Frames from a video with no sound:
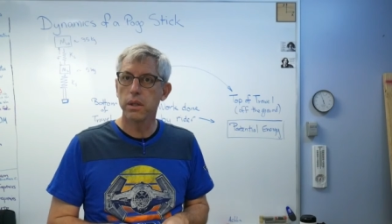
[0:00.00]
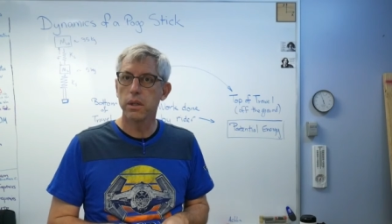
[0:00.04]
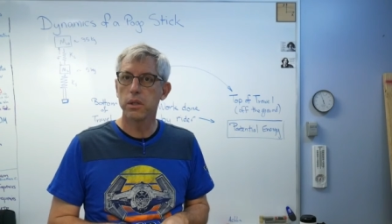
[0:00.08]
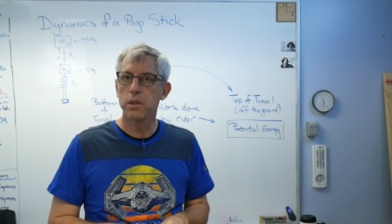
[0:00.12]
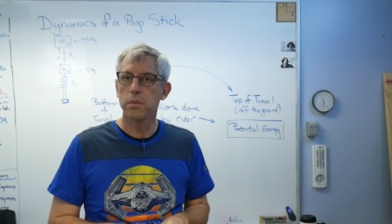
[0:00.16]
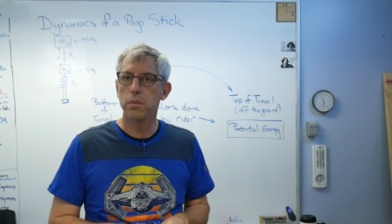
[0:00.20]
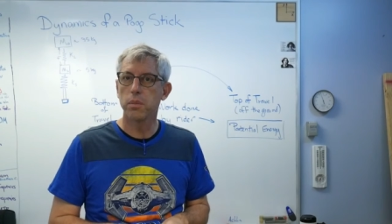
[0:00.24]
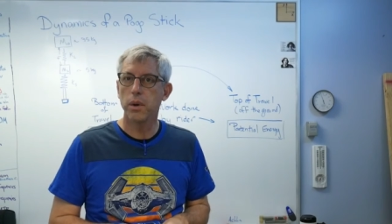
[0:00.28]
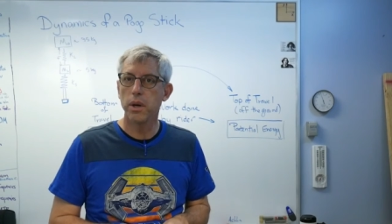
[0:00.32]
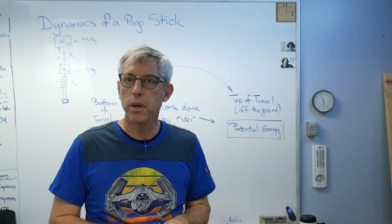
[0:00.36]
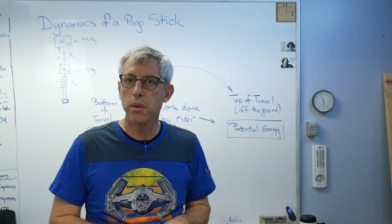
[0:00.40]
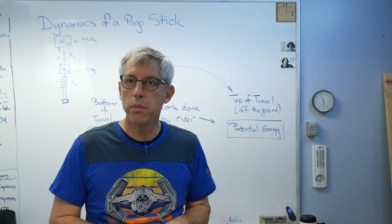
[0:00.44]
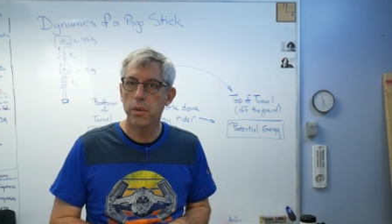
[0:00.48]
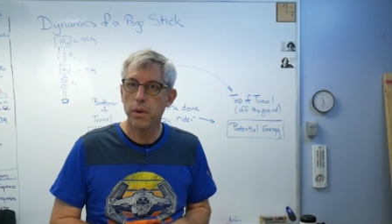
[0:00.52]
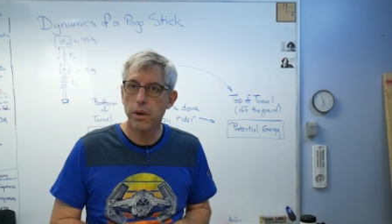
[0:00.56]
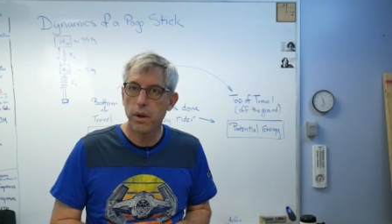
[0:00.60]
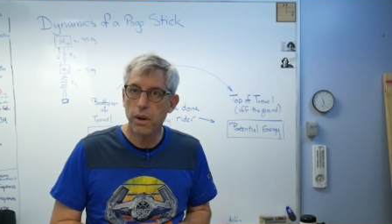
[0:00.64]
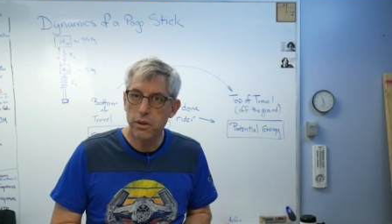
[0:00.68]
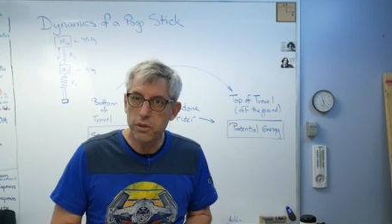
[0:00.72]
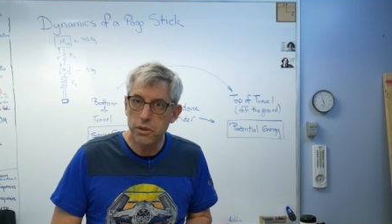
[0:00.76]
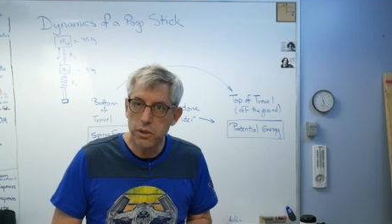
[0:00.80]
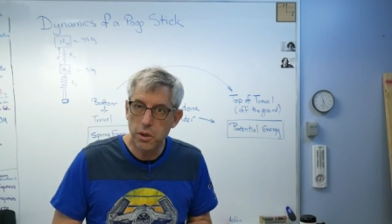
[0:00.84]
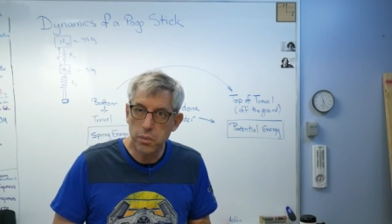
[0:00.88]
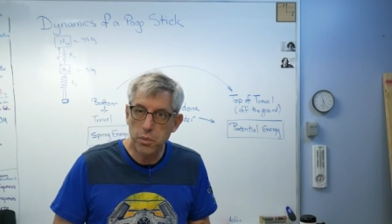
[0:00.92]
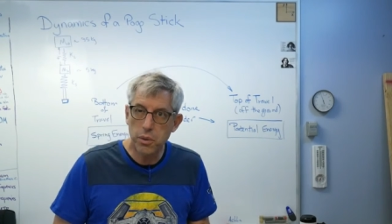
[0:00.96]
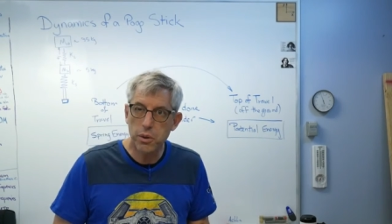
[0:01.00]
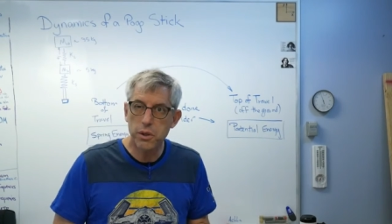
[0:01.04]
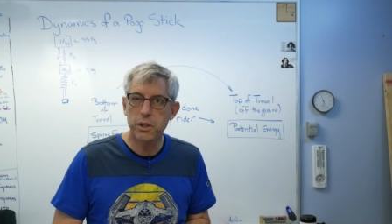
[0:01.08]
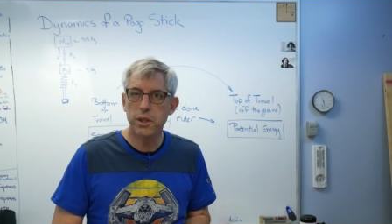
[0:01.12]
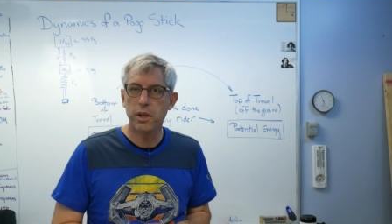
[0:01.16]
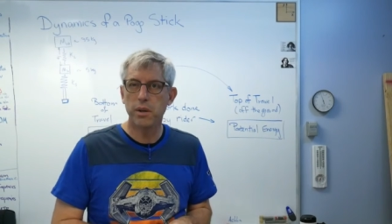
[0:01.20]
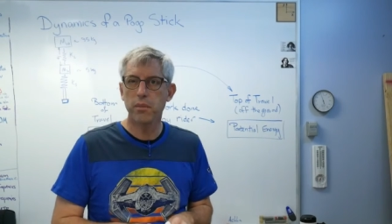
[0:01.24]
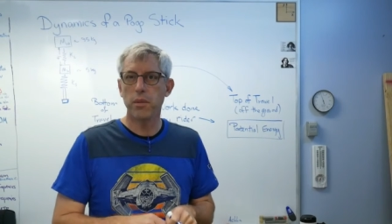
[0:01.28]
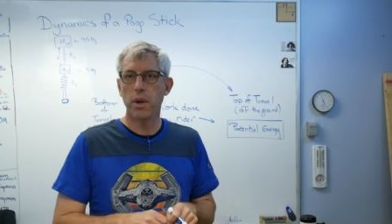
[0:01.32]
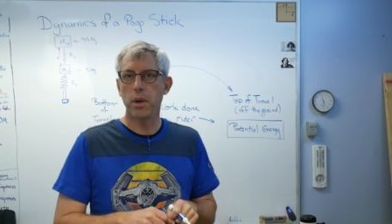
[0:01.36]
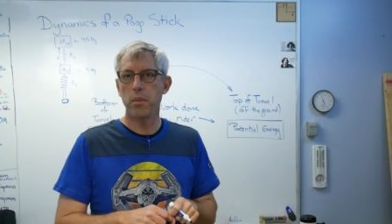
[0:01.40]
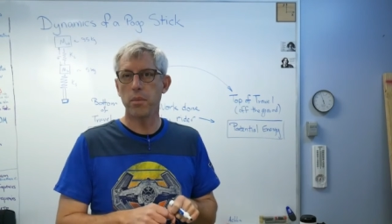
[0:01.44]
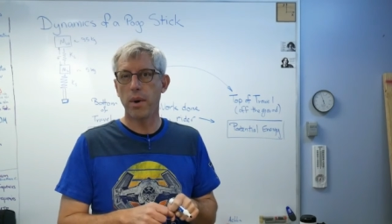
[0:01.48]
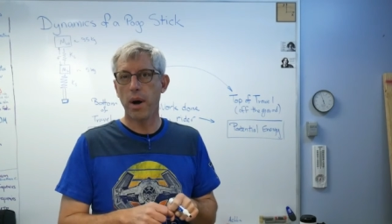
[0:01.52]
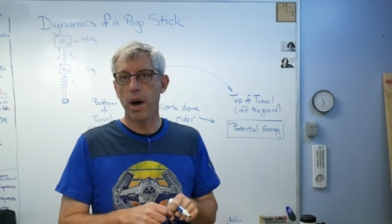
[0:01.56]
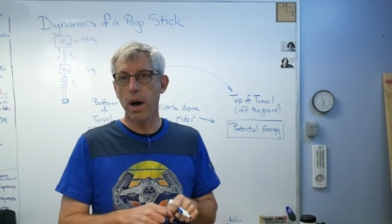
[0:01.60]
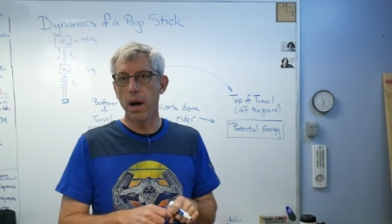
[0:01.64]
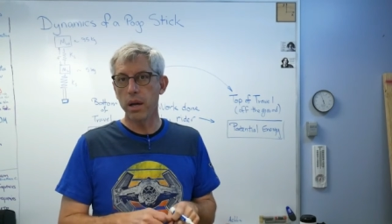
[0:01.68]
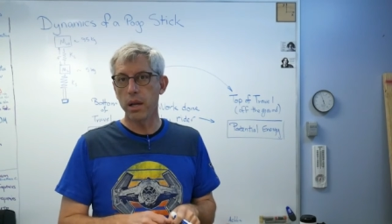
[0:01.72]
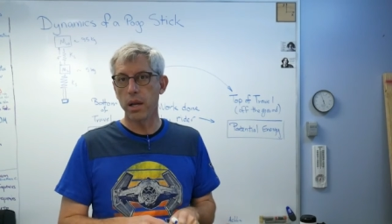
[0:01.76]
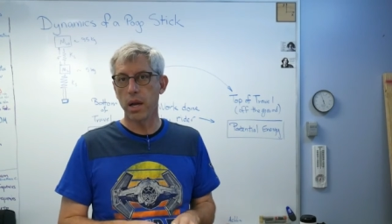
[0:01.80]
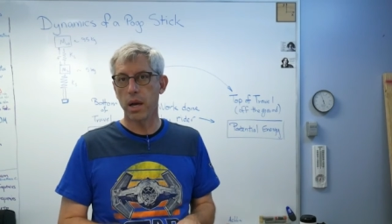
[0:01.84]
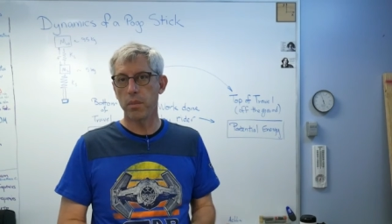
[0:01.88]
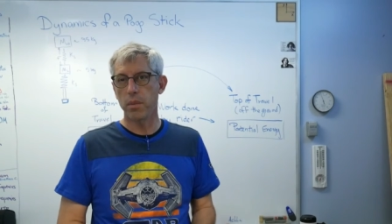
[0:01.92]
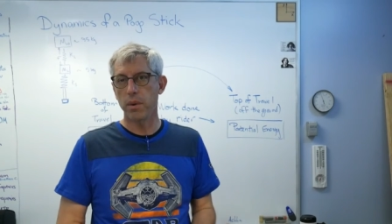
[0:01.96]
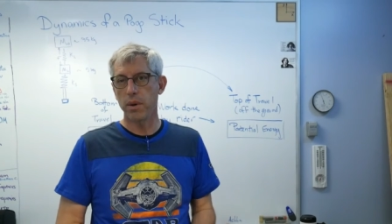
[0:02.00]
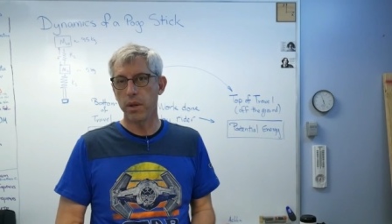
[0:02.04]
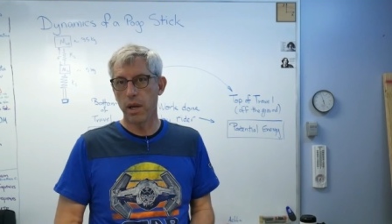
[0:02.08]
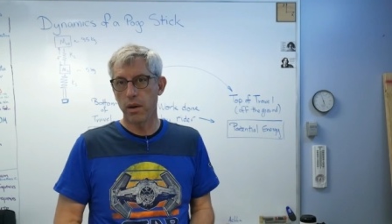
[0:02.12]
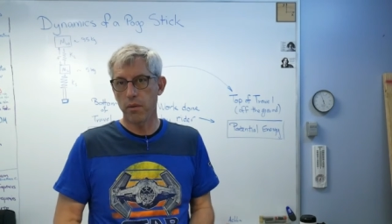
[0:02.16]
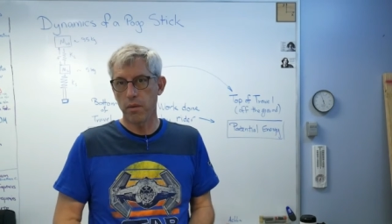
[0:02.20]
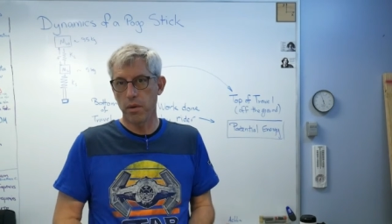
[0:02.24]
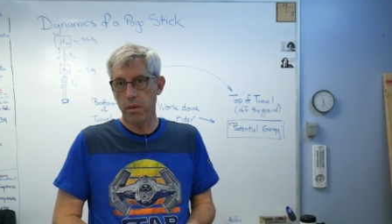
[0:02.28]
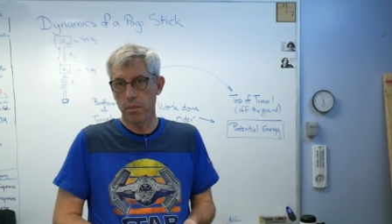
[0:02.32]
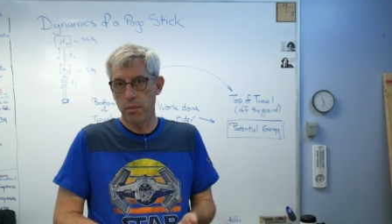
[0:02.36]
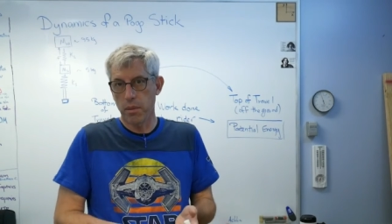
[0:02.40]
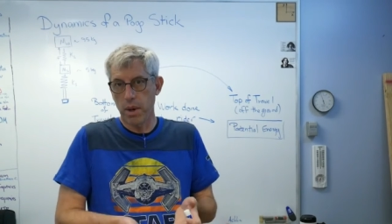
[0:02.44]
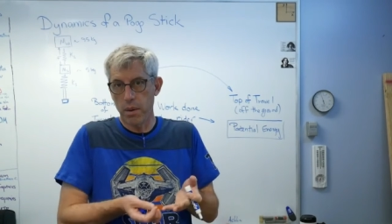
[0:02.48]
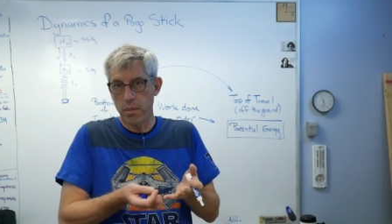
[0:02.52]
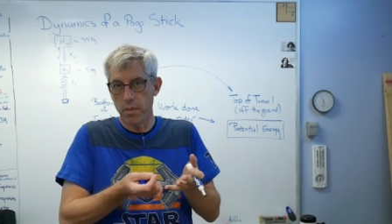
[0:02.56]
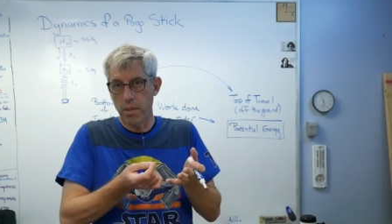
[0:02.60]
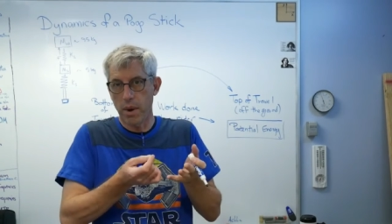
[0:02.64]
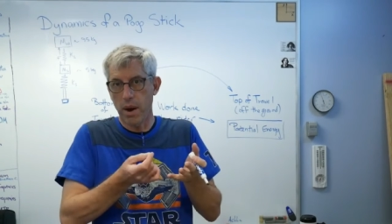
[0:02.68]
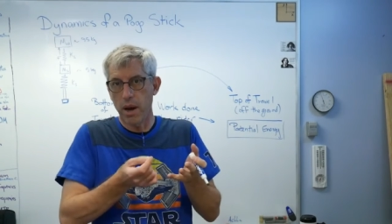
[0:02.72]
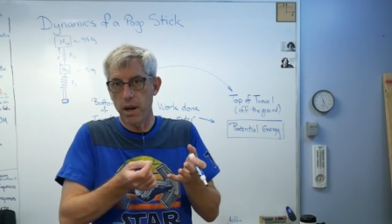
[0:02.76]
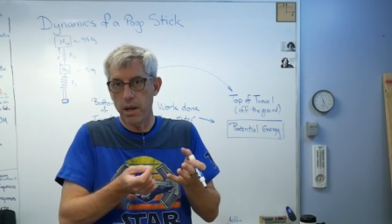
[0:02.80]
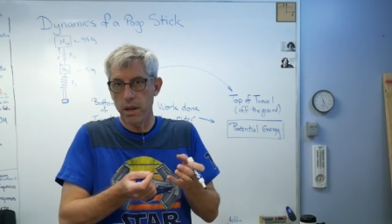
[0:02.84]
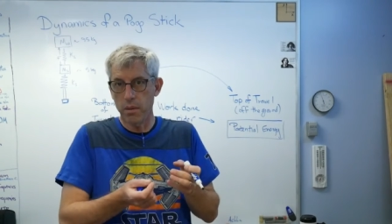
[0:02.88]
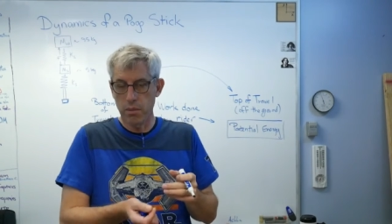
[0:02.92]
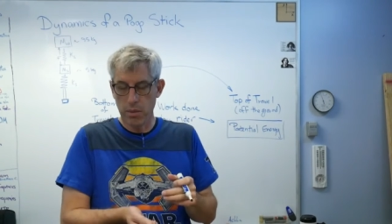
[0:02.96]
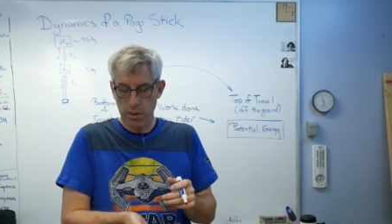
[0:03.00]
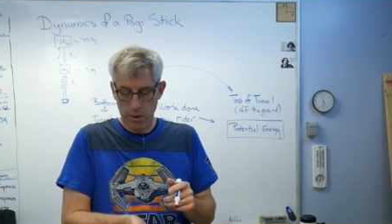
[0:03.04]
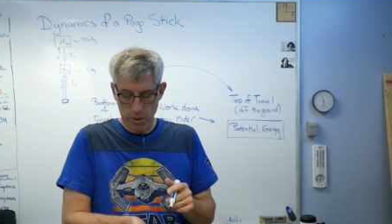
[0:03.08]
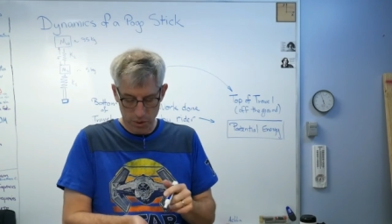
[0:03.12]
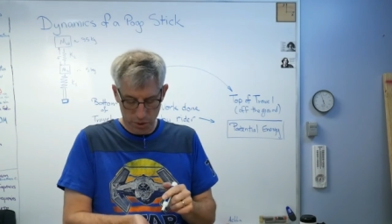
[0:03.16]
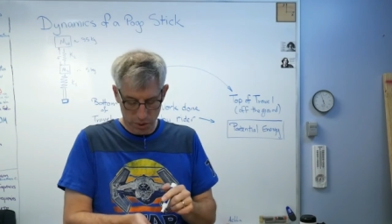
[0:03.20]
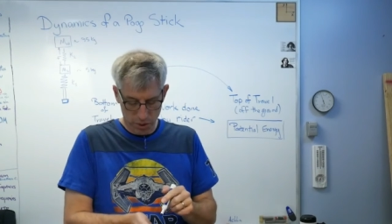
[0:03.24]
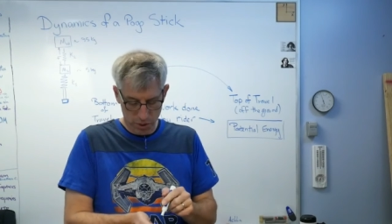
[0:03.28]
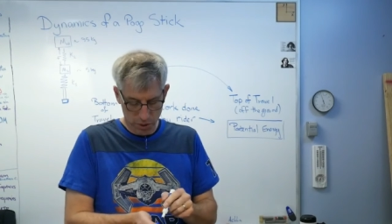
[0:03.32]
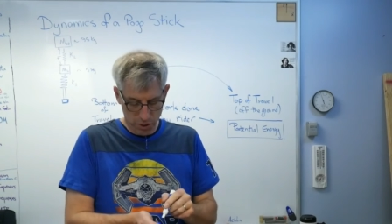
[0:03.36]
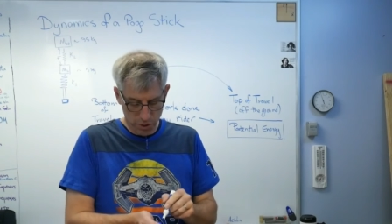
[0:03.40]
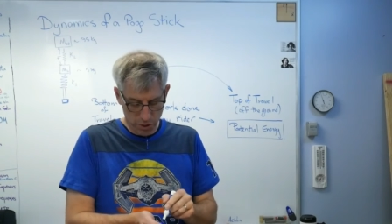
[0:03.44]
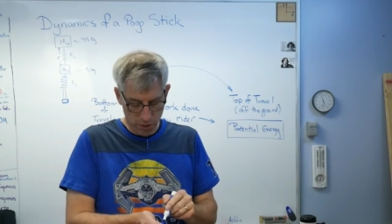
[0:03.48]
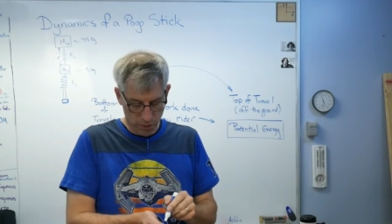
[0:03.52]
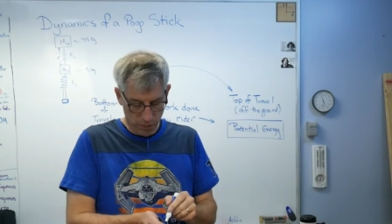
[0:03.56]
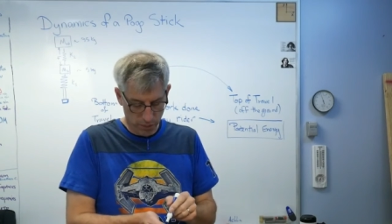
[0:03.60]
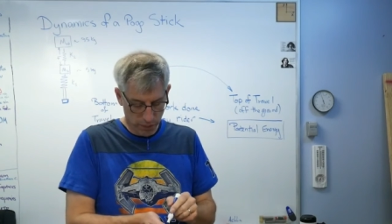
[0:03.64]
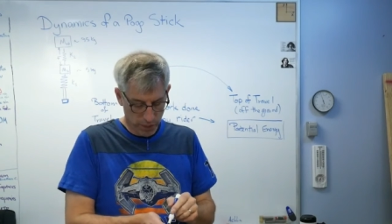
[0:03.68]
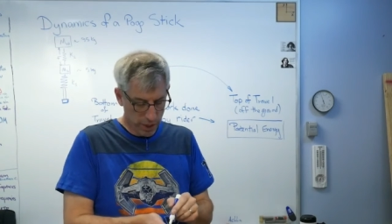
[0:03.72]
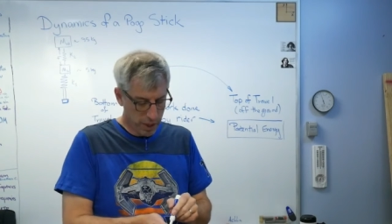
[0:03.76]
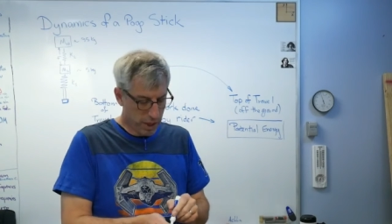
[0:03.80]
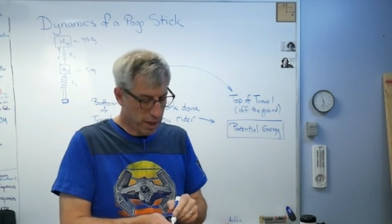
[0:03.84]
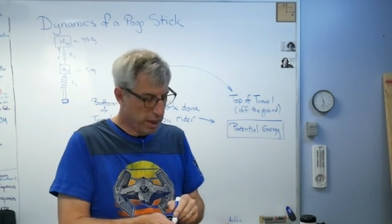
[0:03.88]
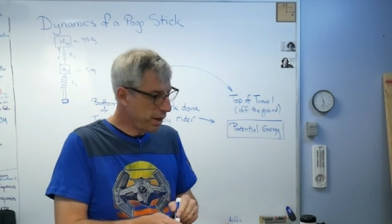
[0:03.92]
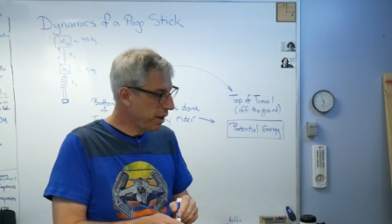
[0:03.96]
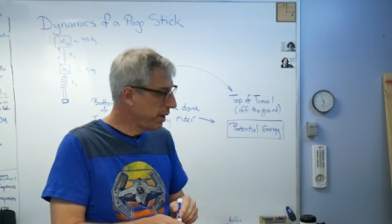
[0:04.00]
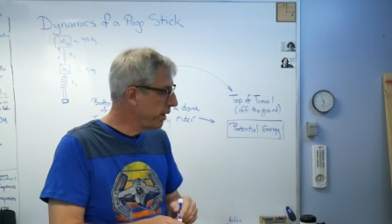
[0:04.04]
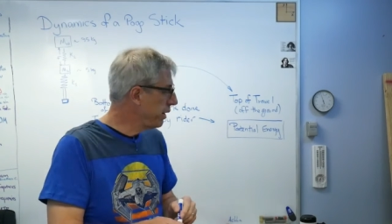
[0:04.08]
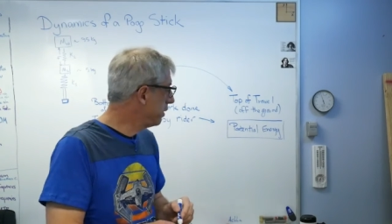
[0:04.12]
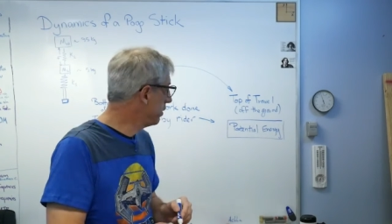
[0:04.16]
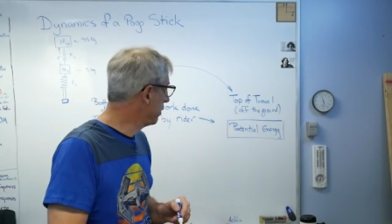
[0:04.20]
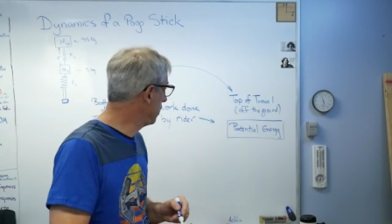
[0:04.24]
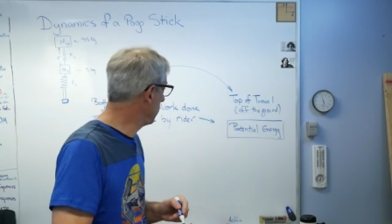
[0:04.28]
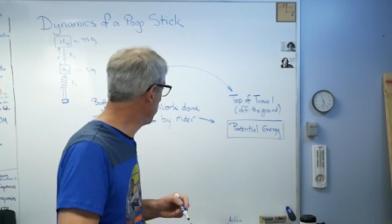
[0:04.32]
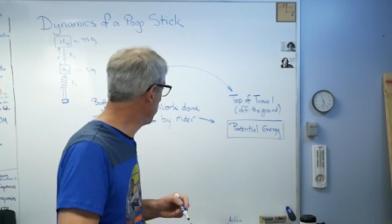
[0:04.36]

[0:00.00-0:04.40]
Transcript: the spring, but also pushing my body up and giving my body motion too. So